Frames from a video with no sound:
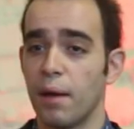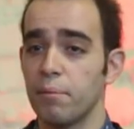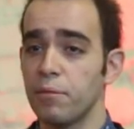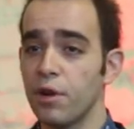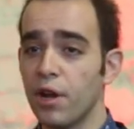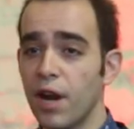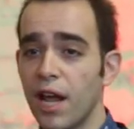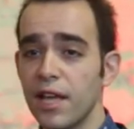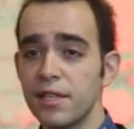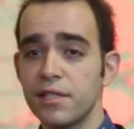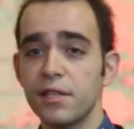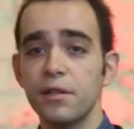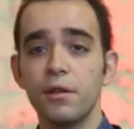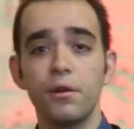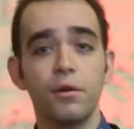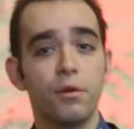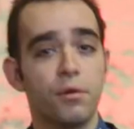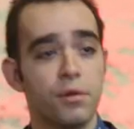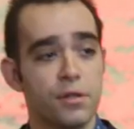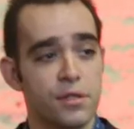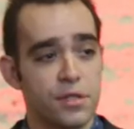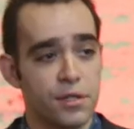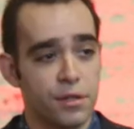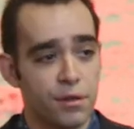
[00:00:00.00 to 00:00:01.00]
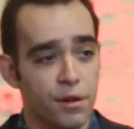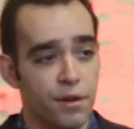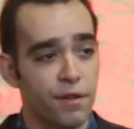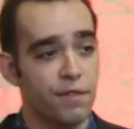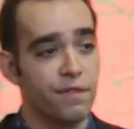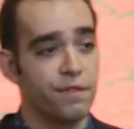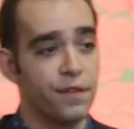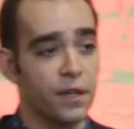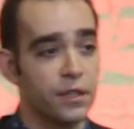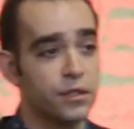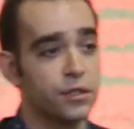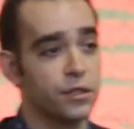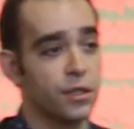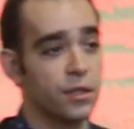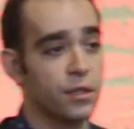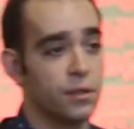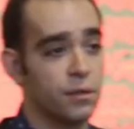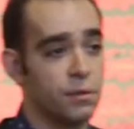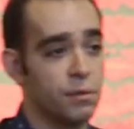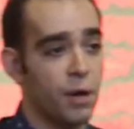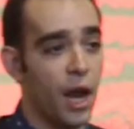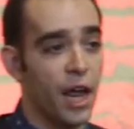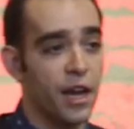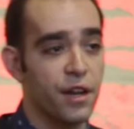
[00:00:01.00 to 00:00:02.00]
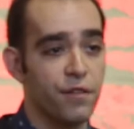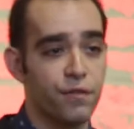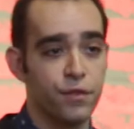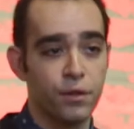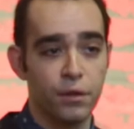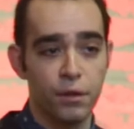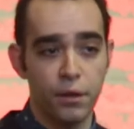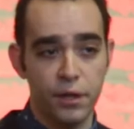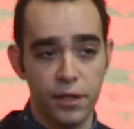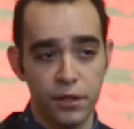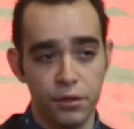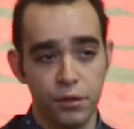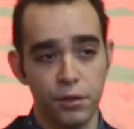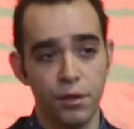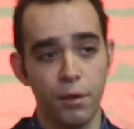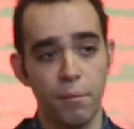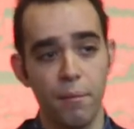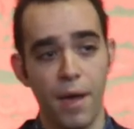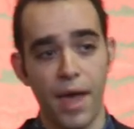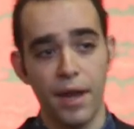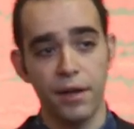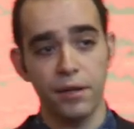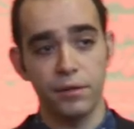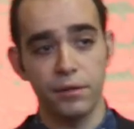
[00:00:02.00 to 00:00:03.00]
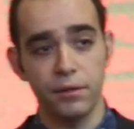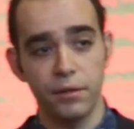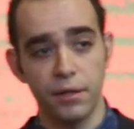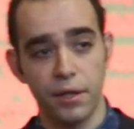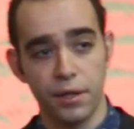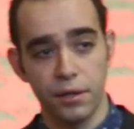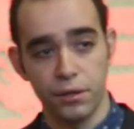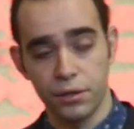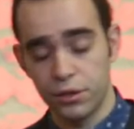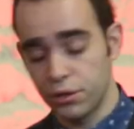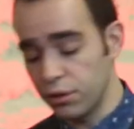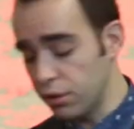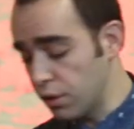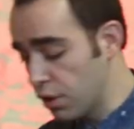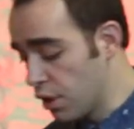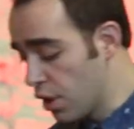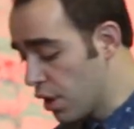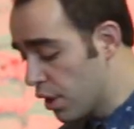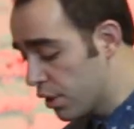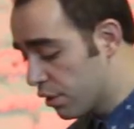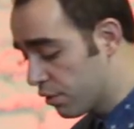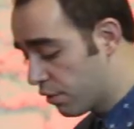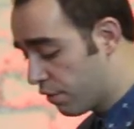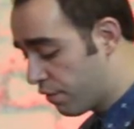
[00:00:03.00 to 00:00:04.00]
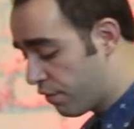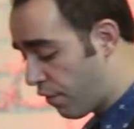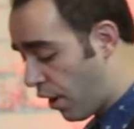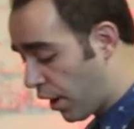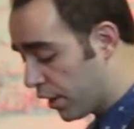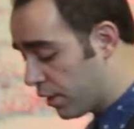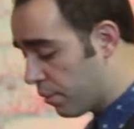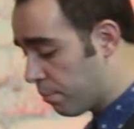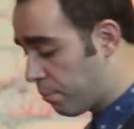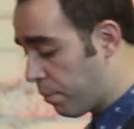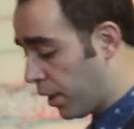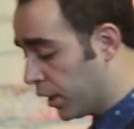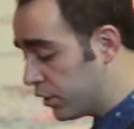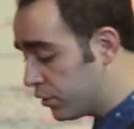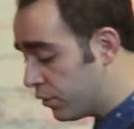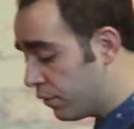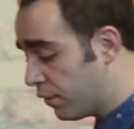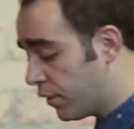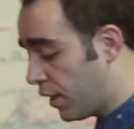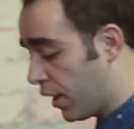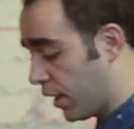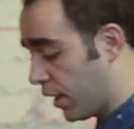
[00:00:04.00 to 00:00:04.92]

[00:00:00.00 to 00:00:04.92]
I'm not asking you to consider a fiction. And if you look into the medical literature, you'll find a bunch of